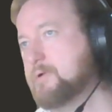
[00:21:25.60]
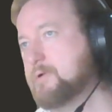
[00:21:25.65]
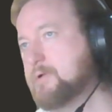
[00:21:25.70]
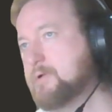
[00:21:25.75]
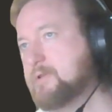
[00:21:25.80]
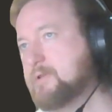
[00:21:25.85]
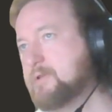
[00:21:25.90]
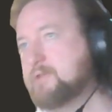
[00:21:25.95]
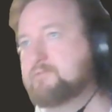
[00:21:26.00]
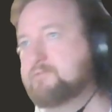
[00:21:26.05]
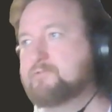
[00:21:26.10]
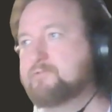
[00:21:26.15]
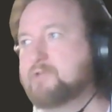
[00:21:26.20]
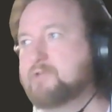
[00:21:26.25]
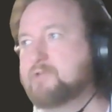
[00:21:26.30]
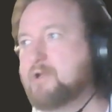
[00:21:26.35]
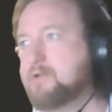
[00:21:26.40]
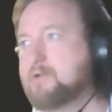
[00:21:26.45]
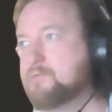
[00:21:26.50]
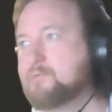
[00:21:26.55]
this
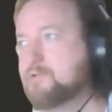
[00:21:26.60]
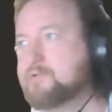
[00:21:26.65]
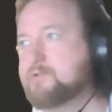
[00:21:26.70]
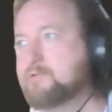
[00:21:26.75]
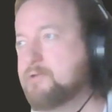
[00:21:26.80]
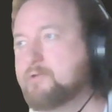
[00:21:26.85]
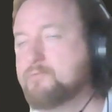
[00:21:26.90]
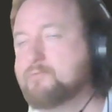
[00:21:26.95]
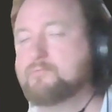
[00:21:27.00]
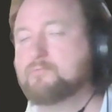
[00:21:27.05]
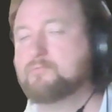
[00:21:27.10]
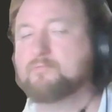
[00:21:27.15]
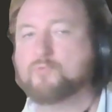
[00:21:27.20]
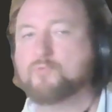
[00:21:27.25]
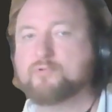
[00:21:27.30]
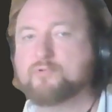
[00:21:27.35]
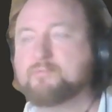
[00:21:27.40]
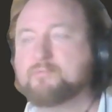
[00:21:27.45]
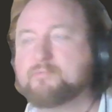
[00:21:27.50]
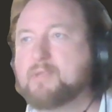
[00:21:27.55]
instead, which is now
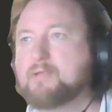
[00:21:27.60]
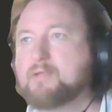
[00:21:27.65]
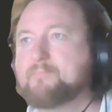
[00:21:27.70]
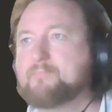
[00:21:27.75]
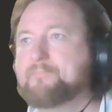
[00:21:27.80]
forced mate.